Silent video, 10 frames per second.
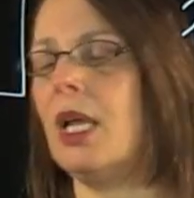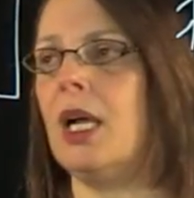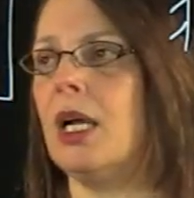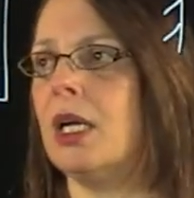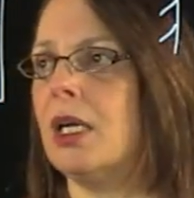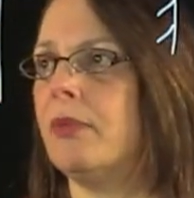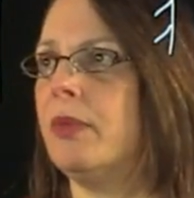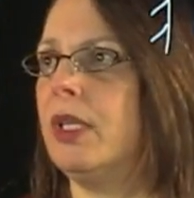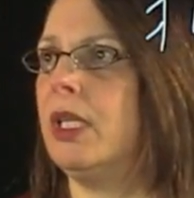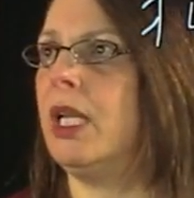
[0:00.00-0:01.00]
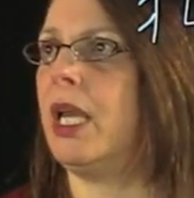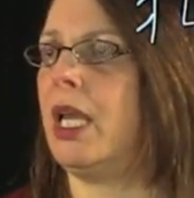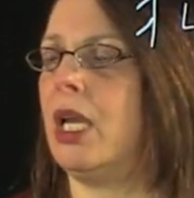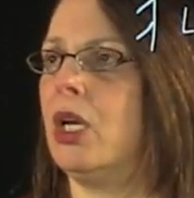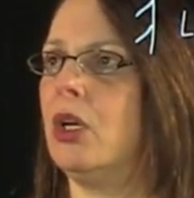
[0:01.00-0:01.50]
uh,
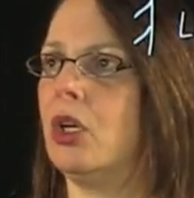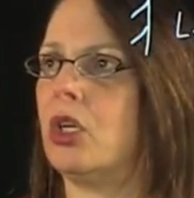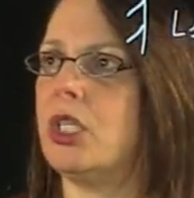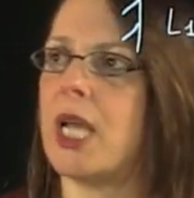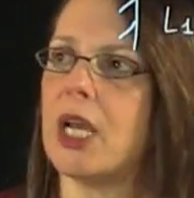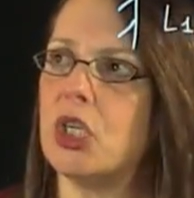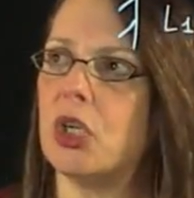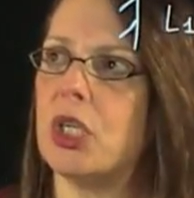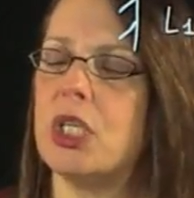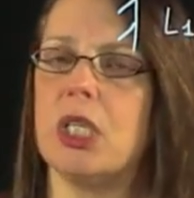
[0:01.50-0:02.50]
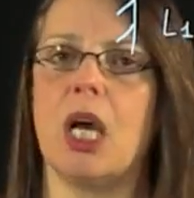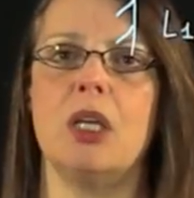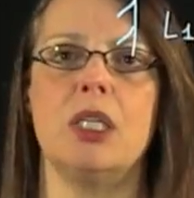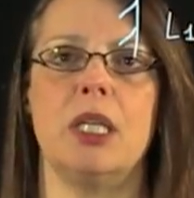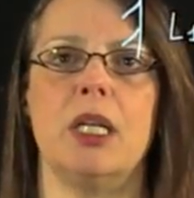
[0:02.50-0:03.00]
the cross section is
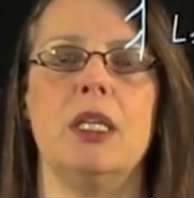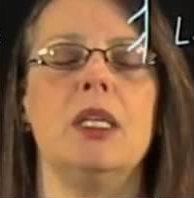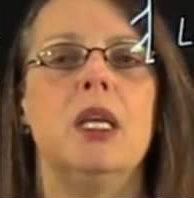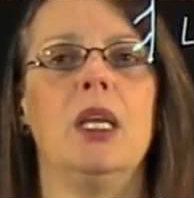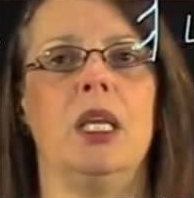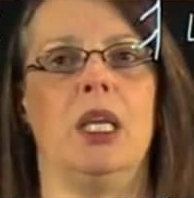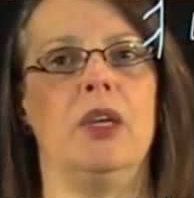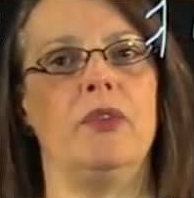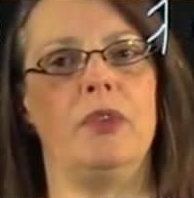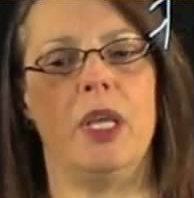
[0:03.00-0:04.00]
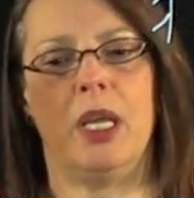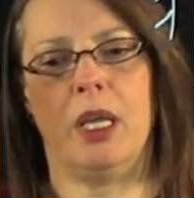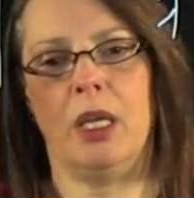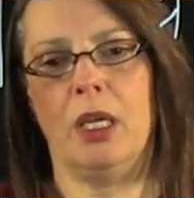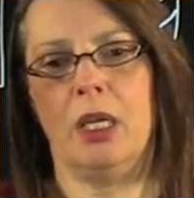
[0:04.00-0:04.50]
constant, if
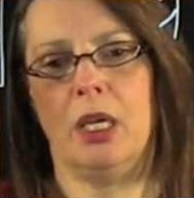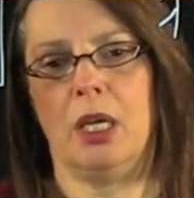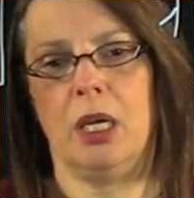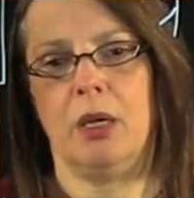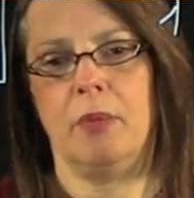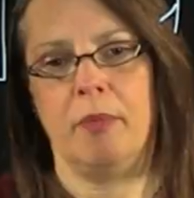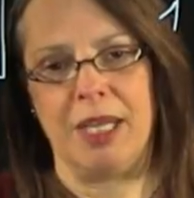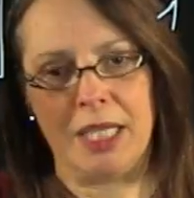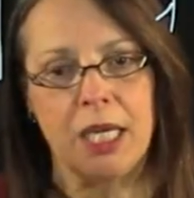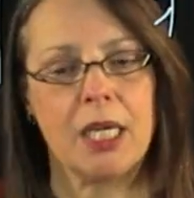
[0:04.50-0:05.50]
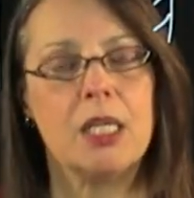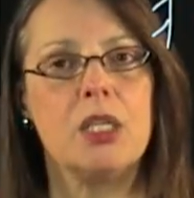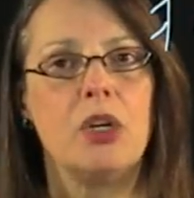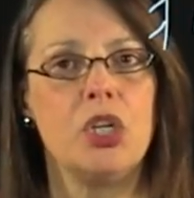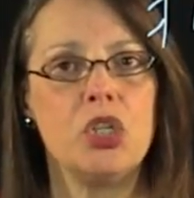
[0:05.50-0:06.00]
the uh,
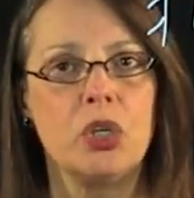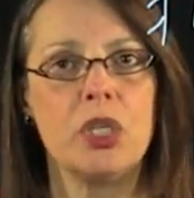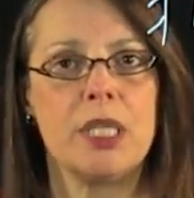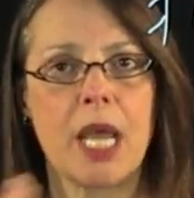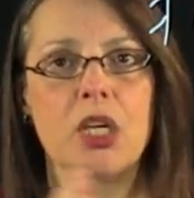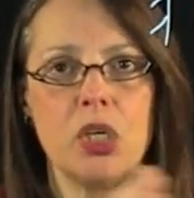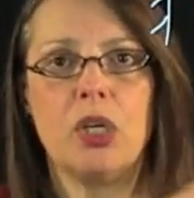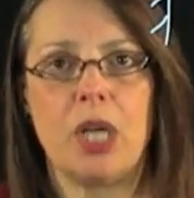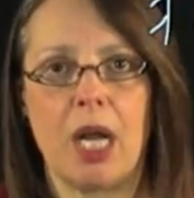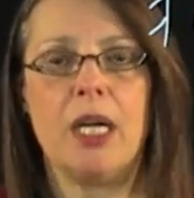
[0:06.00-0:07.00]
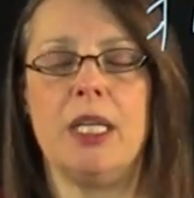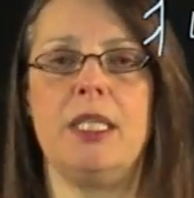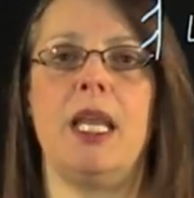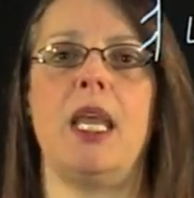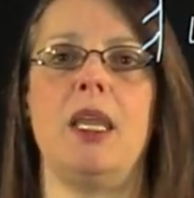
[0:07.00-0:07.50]
materials on each cross section are the
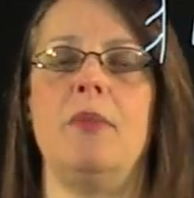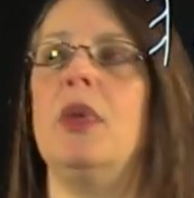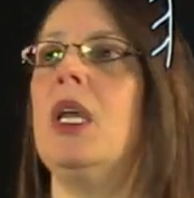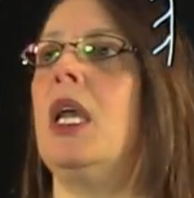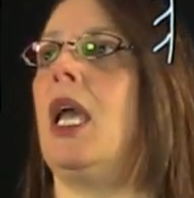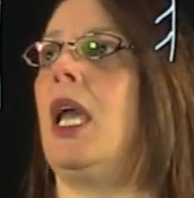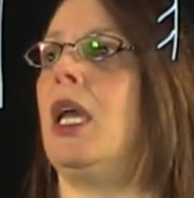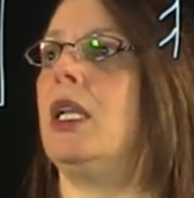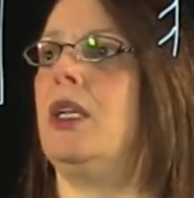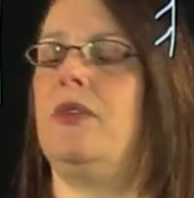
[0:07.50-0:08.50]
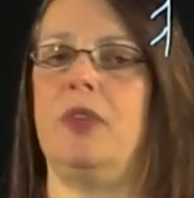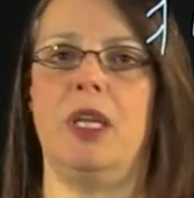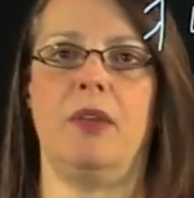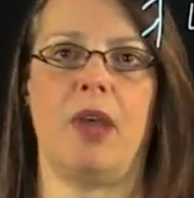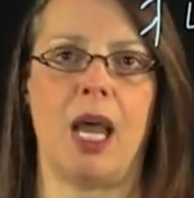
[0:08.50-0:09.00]
same, and if
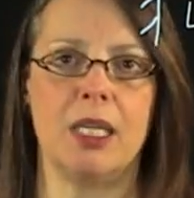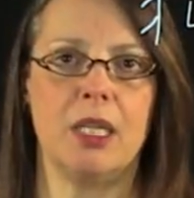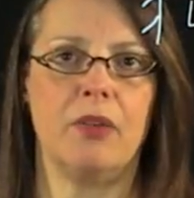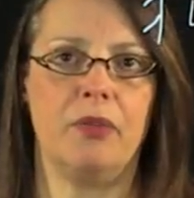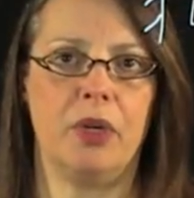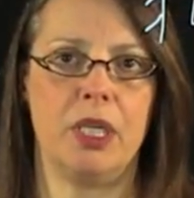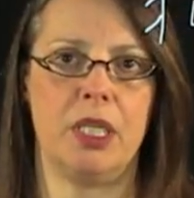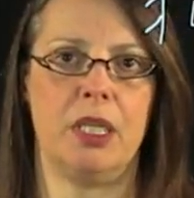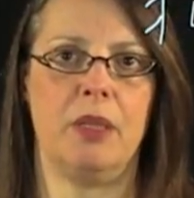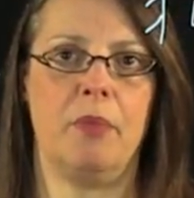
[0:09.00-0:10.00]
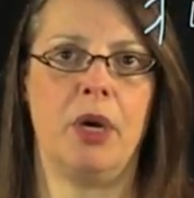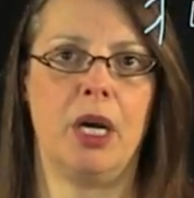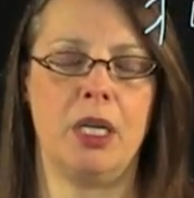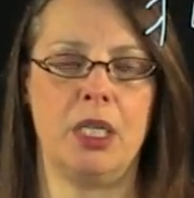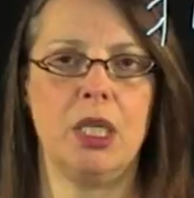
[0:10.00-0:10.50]
the axial force in the
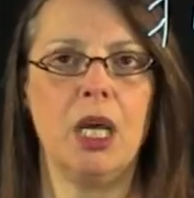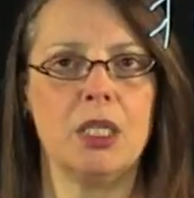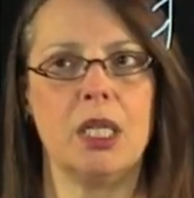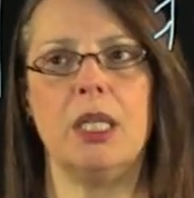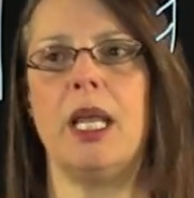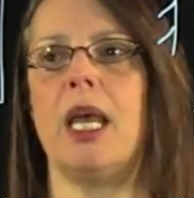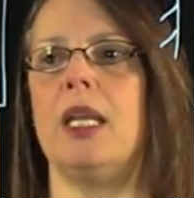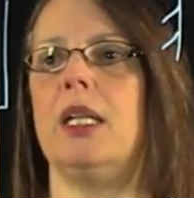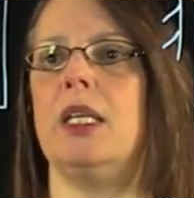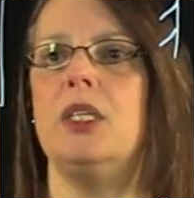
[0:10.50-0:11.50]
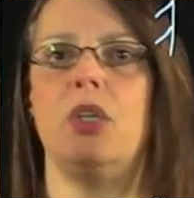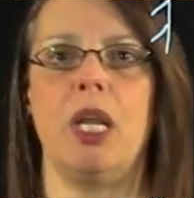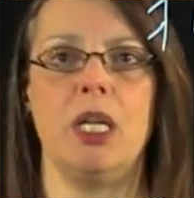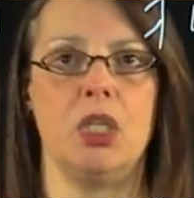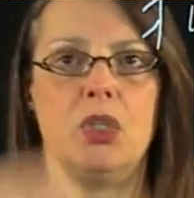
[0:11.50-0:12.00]
bar is constant, then the
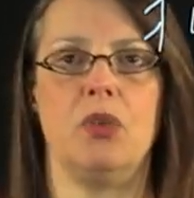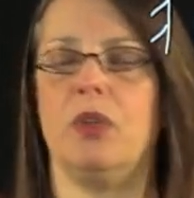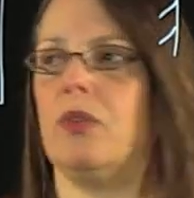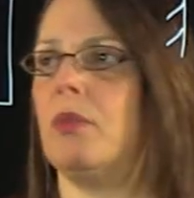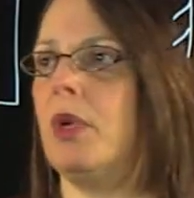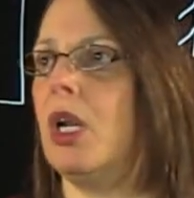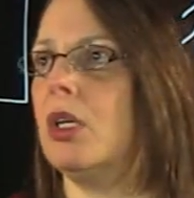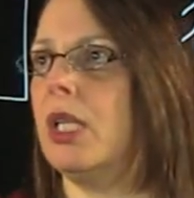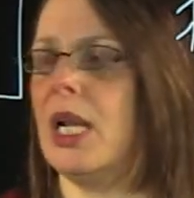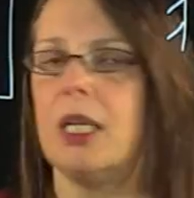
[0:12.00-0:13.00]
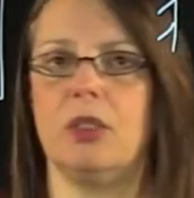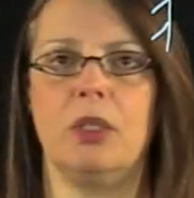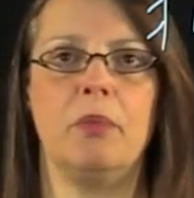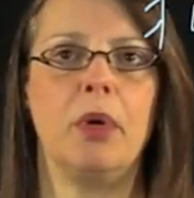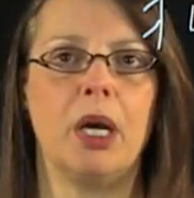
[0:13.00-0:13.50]
strain is uniform along the length
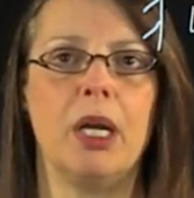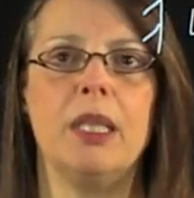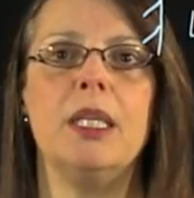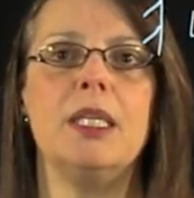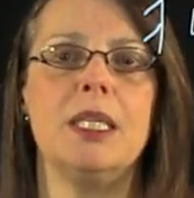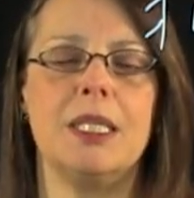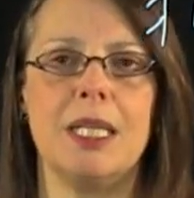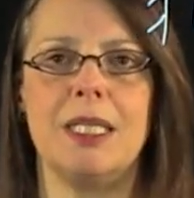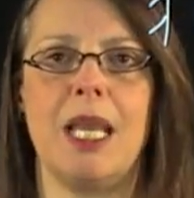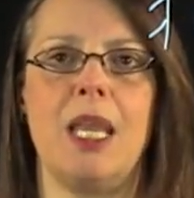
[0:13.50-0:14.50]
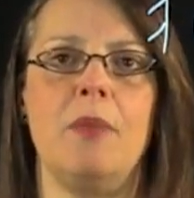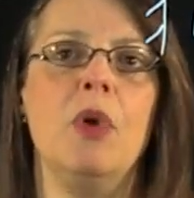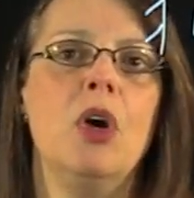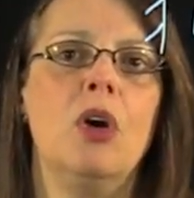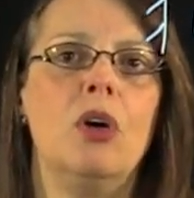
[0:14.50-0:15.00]
of the bar. And this is the same
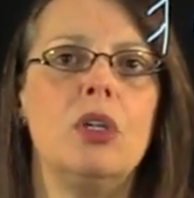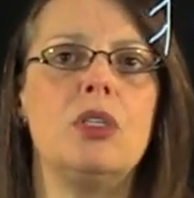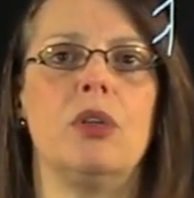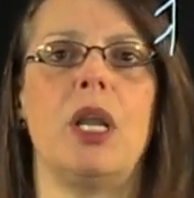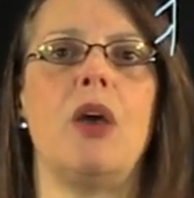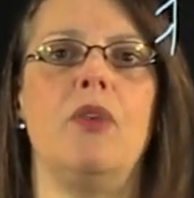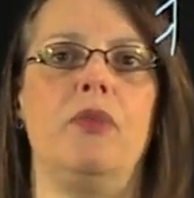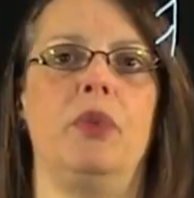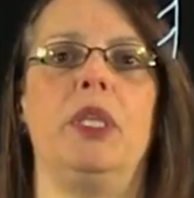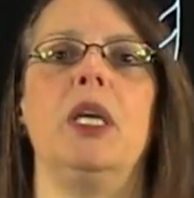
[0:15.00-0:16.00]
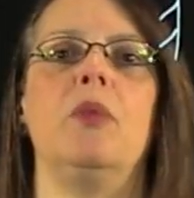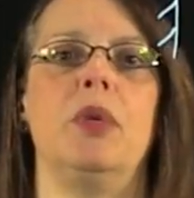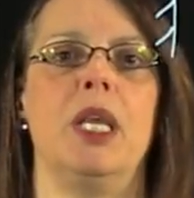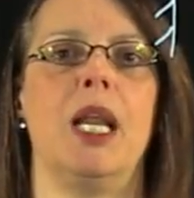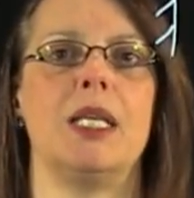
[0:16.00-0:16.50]
also now if we deal
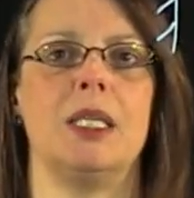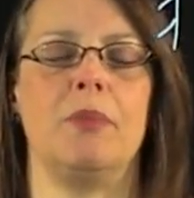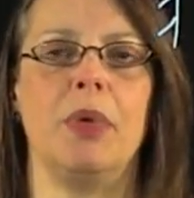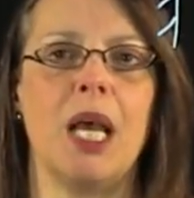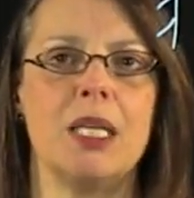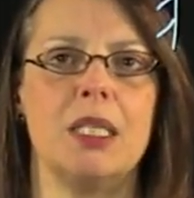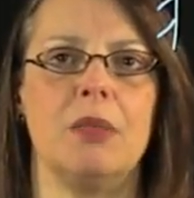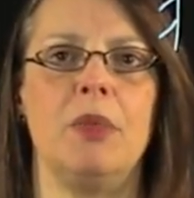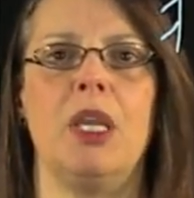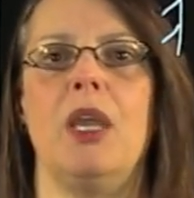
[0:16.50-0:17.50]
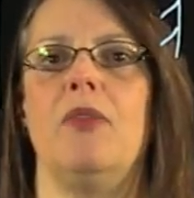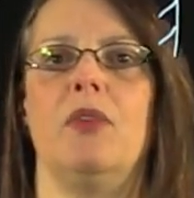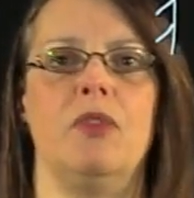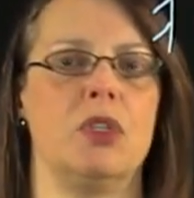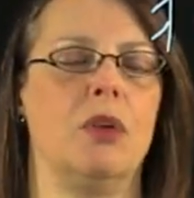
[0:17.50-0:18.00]
with elastic plastic
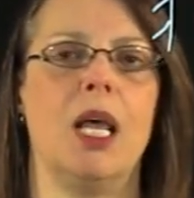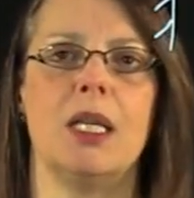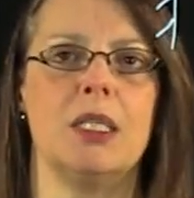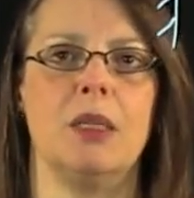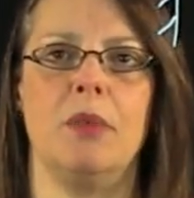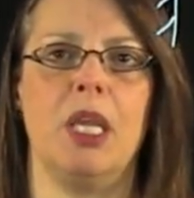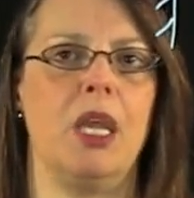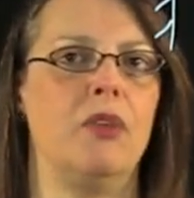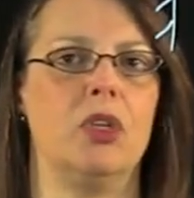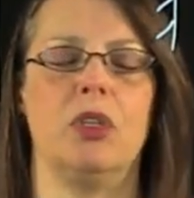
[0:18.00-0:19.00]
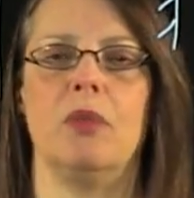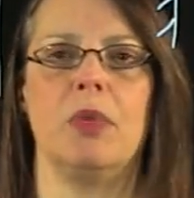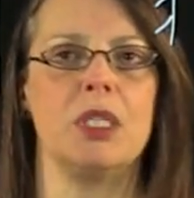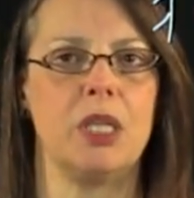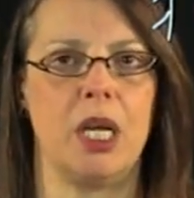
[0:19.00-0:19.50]
behavior, viscoelastic behavior,
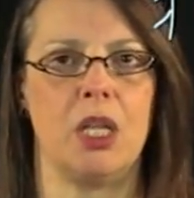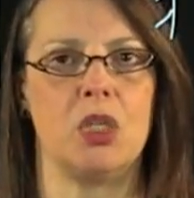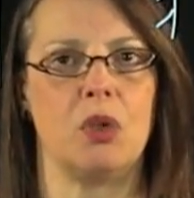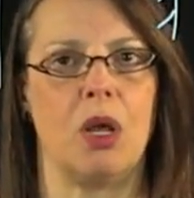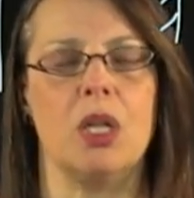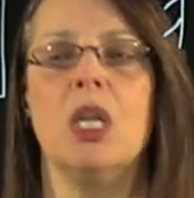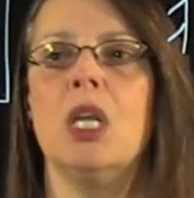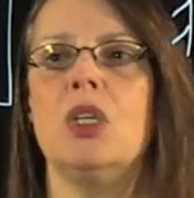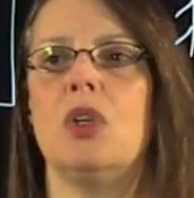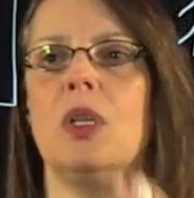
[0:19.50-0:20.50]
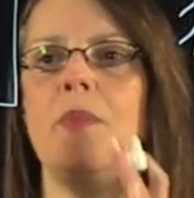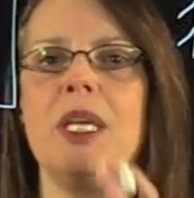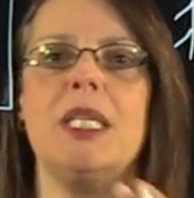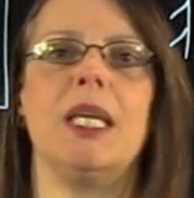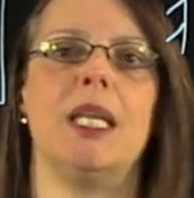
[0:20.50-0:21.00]
thermal strain, and so on. So the
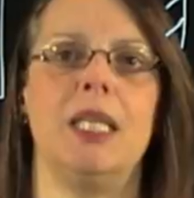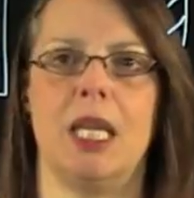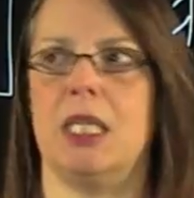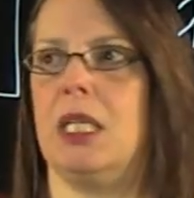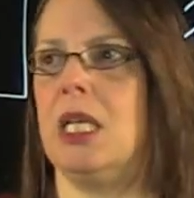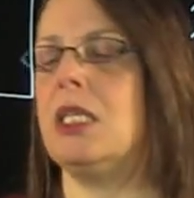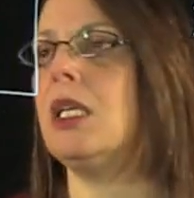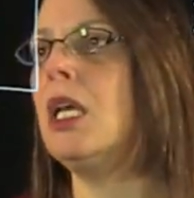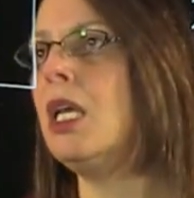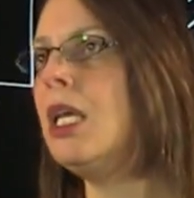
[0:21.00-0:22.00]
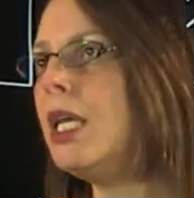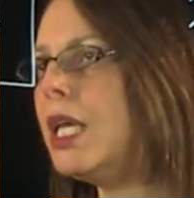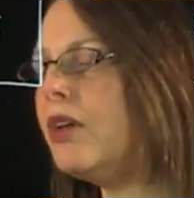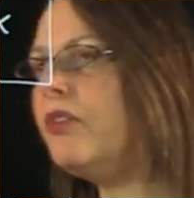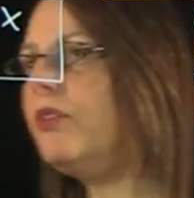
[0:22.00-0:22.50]
basic idea is this.
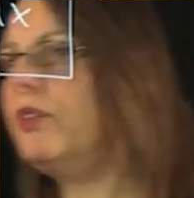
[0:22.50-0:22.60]
If,